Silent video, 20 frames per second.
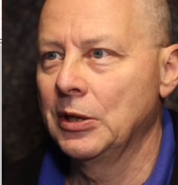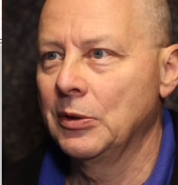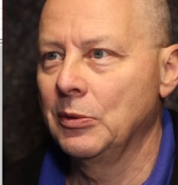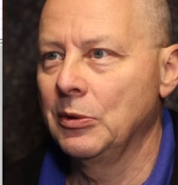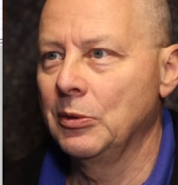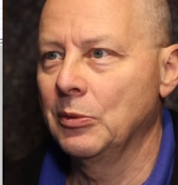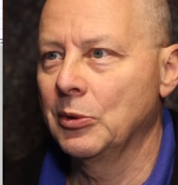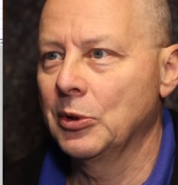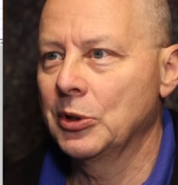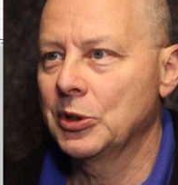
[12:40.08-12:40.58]

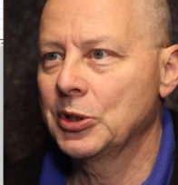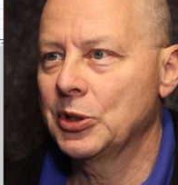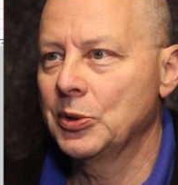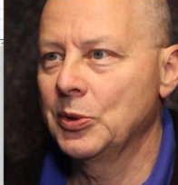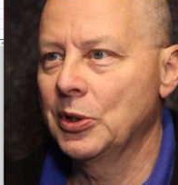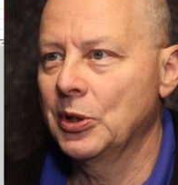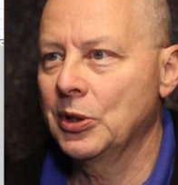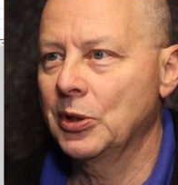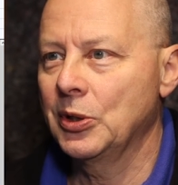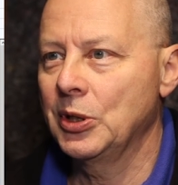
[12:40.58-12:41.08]
we want to
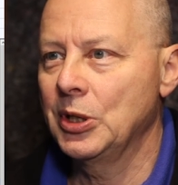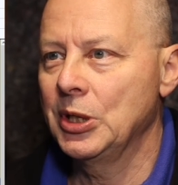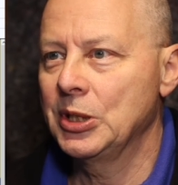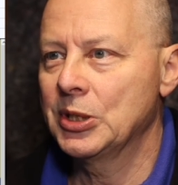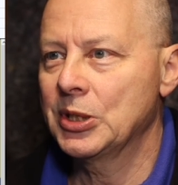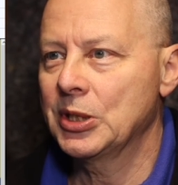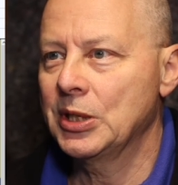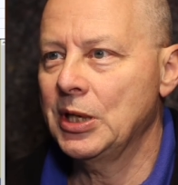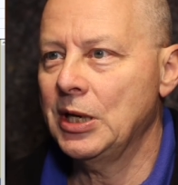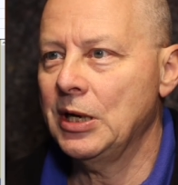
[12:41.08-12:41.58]
increase
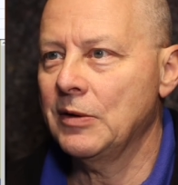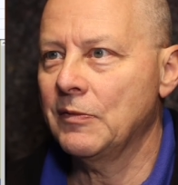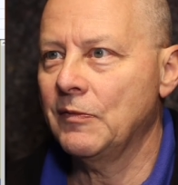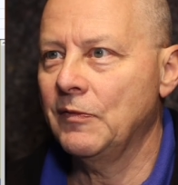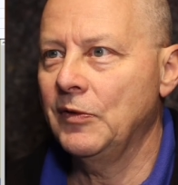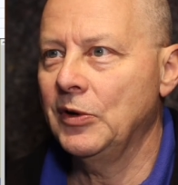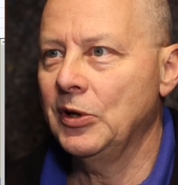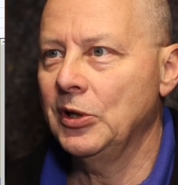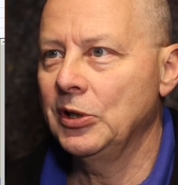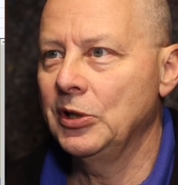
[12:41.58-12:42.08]
that
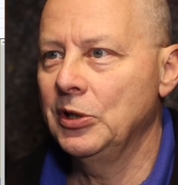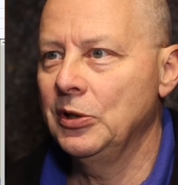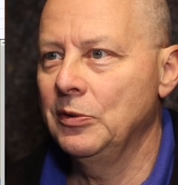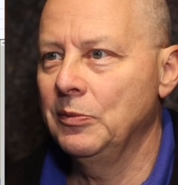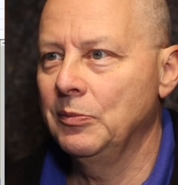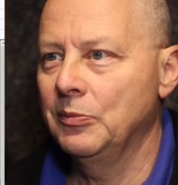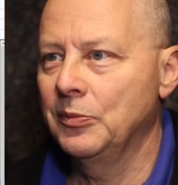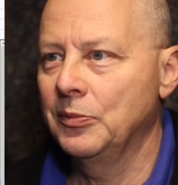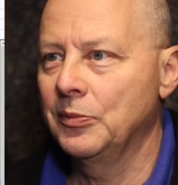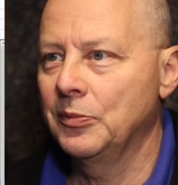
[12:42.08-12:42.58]
volume.